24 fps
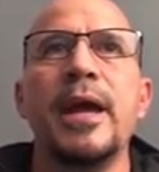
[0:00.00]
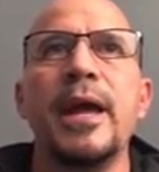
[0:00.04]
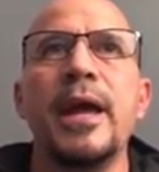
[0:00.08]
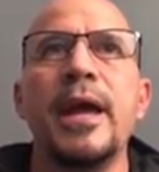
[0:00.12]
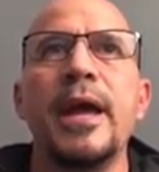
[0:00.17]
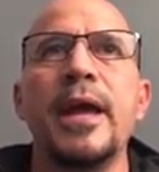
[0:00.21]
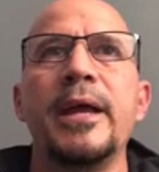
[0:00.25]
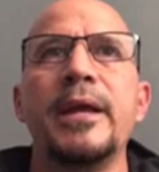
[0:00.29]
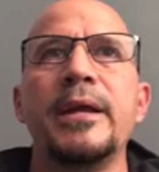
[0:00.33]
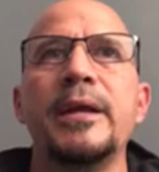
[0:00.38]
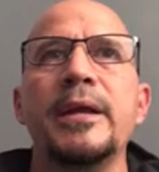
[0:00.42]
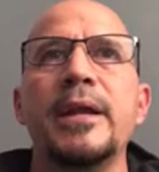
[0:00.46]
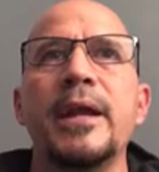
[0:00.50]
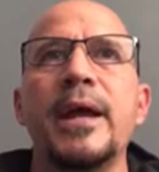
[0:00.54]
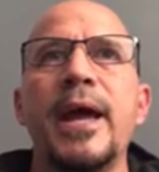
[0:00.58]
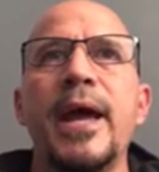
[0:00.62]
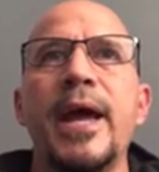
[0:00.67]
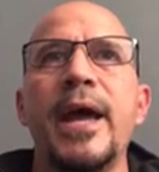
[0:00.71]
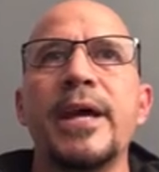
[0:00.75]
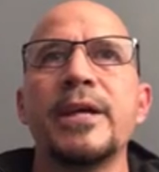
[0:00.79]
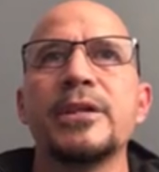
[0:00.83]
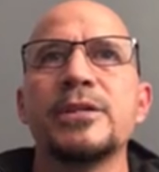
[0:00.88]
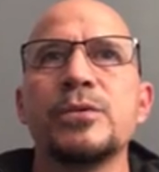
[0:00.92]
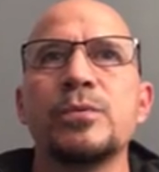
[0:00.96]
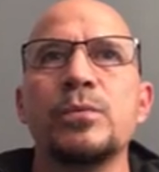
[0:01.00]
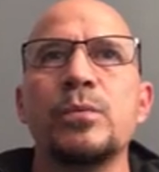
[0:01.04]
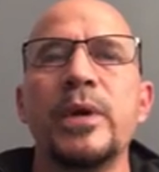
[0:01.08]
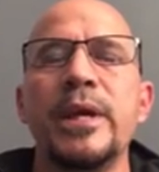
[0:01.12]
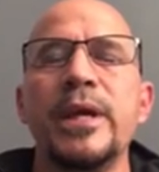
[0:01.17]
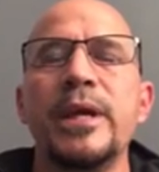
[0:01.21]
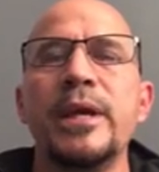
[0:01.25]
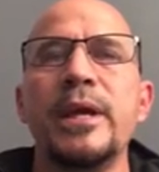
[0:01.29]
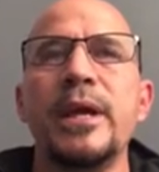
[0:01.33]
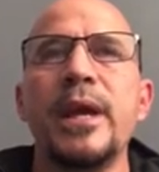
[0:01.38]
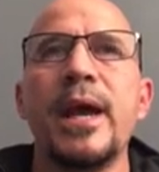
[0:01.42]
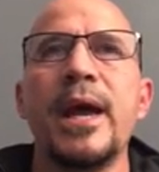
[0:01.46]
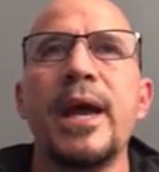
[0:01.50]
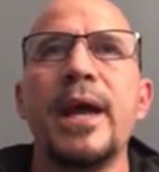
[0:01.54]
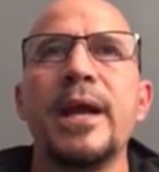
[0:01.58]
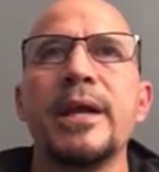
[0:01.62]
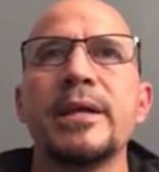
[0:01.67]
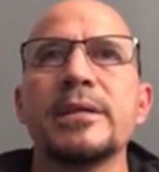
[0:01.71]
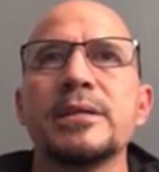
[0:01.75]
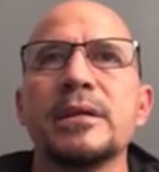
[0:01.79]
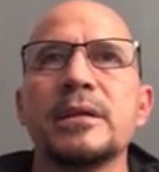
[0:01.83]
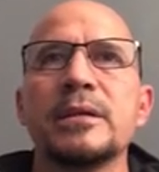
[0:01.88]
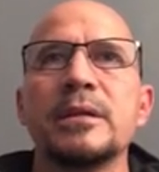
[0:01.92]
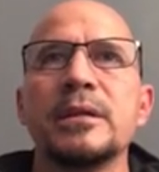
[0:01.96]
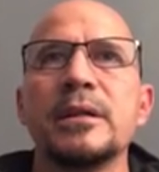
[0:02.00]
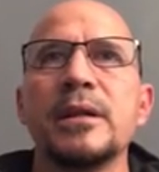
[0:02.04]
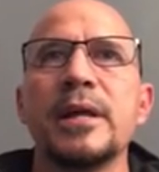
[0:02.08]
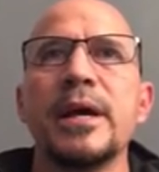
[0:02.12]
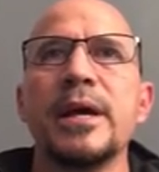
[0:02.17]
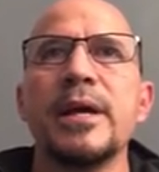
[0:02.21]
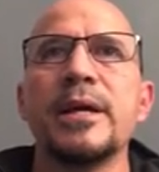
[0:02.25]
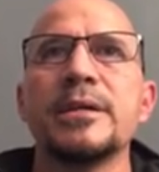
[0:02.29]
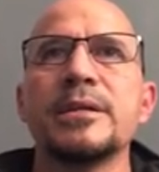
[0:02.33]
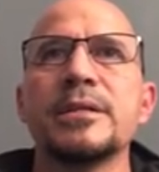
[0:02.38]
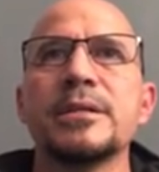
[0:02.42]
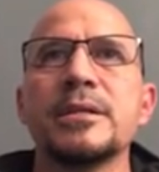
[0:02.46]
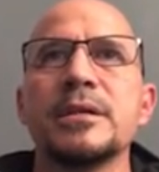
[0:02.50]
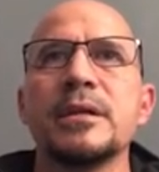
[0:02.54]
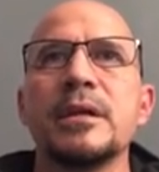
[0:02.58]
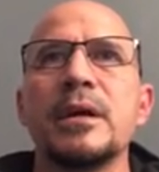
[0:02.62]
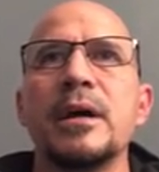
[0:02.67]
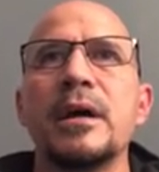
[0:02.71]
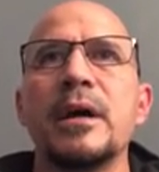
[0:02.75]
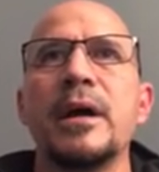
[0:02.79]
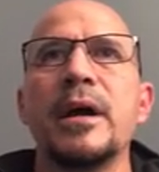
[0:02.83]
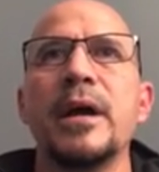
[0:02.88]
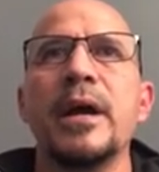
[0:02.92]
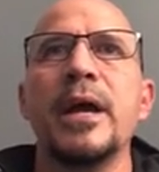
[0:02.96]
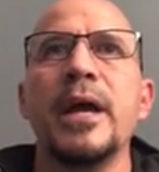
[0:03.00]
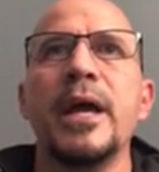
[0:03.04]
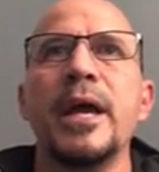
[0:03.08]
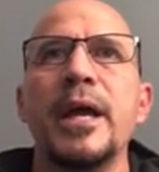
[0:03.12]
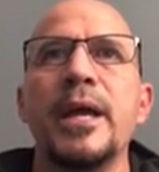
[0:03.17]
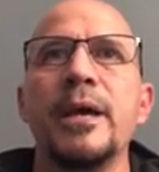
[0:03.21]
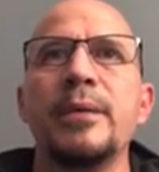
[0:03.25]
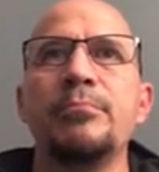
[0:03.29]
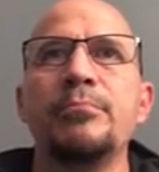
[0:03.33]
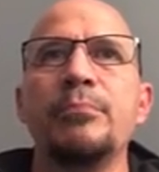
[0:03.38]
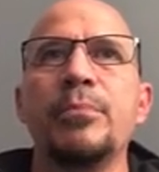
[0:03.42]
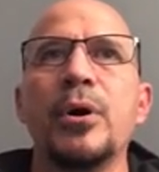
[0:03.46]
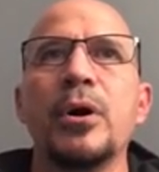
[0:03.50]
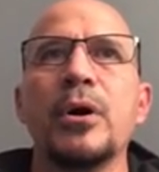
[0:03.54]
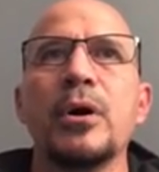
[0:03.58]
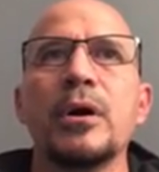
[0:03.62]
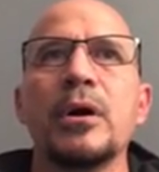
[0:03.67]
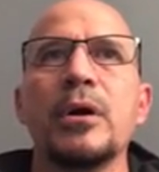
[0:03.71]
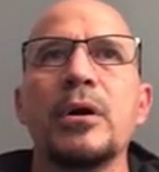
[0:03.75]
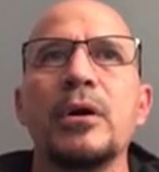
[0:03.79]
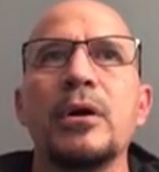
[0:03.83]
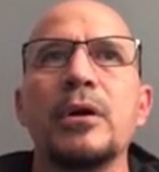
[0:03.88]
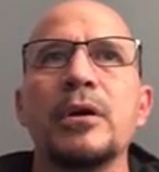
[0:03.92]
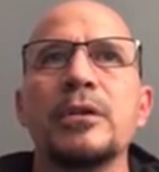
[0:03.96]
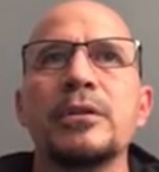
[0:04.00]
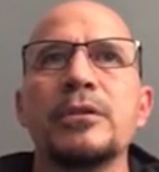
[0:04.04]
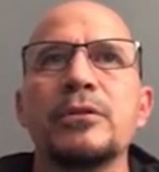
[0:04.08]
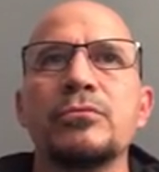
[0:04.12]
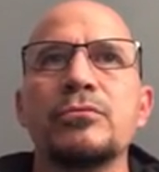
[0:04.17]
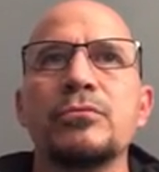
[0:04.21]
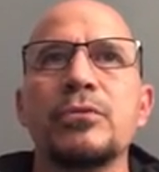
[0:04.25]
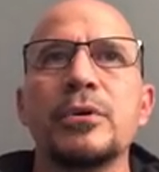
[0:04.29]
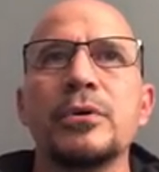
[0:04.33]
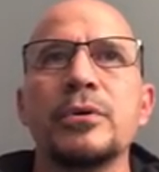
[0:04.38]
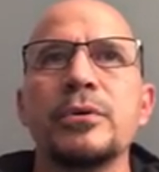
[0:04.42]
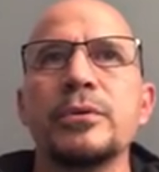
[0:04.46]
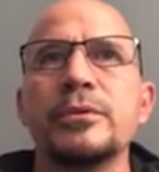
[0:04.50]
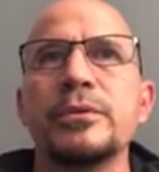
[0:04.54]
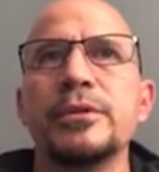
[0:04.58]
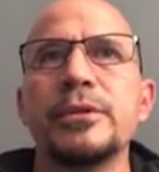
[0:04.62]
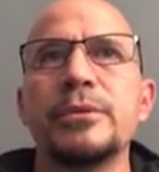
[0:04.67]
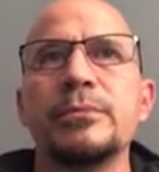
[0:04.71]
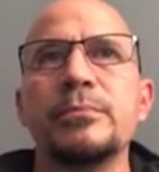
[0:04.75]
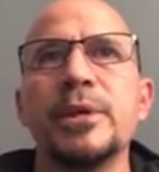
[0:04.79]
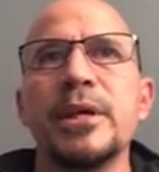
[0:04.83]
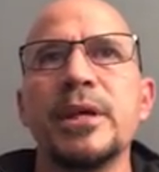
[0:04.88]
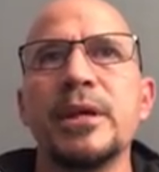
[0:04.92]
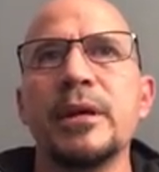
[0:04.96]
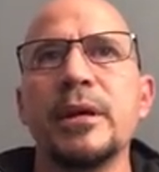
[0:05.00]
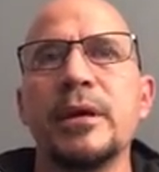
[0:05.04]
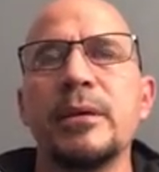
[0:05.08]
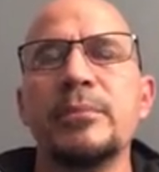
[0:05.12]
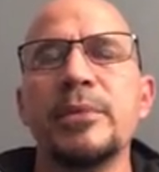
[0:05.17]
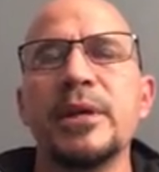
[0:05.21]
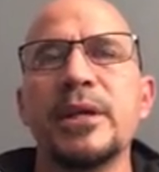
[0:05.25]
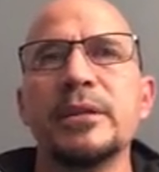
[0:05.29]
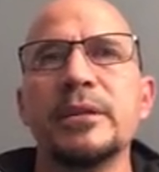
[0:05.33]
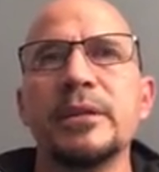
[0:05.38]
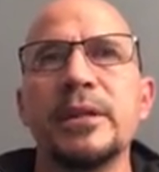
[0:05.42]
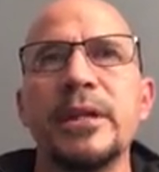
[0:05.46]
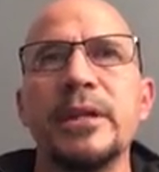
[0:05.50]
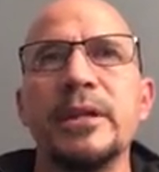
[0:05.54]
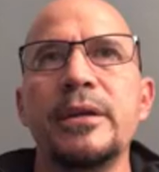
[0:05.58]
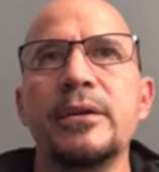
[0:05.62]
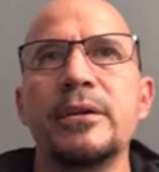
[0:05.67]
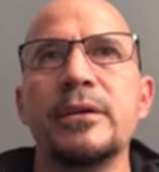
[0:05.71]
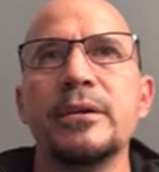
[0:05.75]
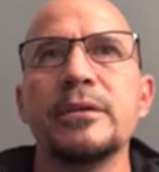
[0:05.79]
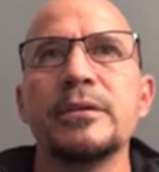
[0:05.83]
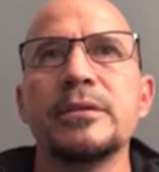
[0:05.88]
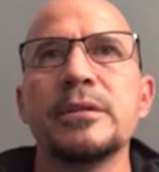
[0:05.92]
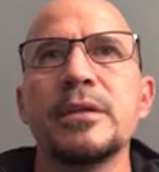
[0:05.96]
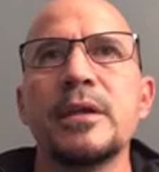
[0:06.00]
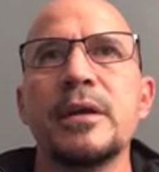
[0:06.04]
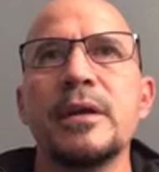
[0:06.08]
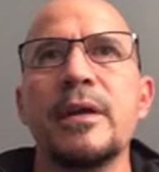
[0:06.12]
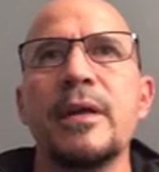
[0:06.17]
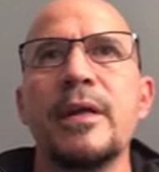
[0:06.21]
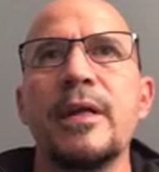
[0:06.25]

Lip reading: and as we as a class embark on the road to becoming leaders,